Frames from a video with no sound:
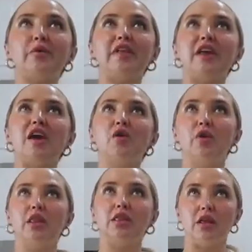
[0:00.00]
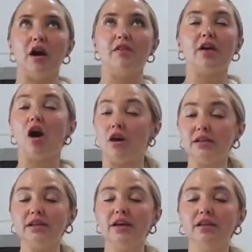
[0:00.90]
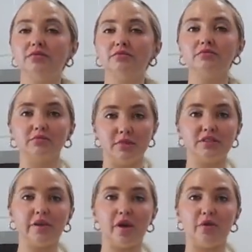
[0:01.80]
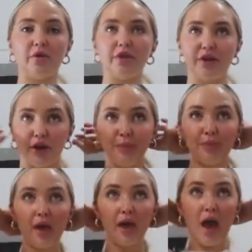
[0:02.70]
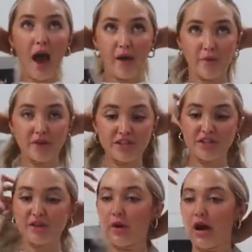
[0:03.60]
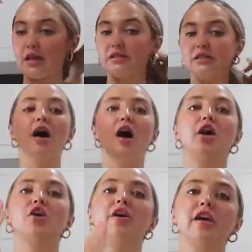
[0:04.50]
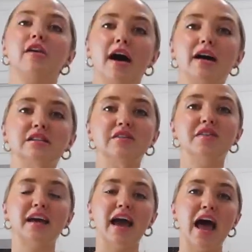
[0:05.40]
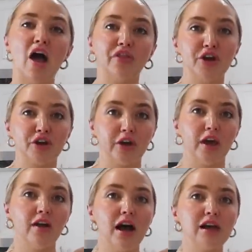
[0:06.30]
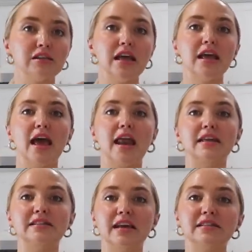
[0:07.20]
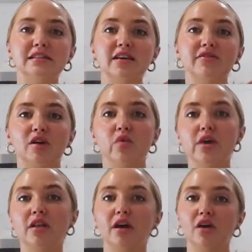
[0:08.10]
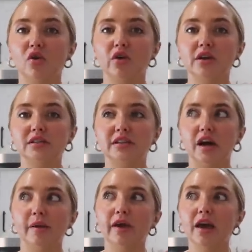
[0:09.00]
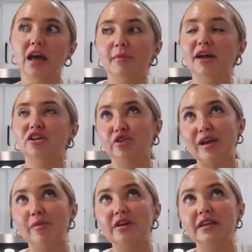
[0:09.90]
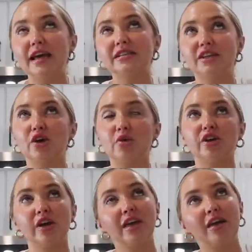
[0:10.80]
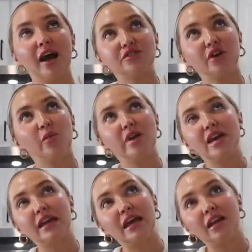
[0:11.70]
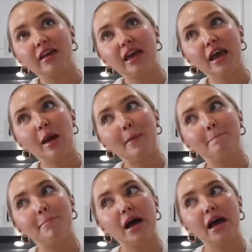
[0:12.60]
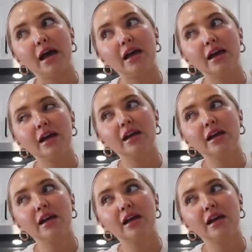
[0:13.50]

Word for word: really would love, like honestly, this is something I really wanna do. I wish there was a cooking class, even like a healthier cooking class, an intensive like week-long course near me. My dream one day is to go to a cooking class for like, a week in Italy, but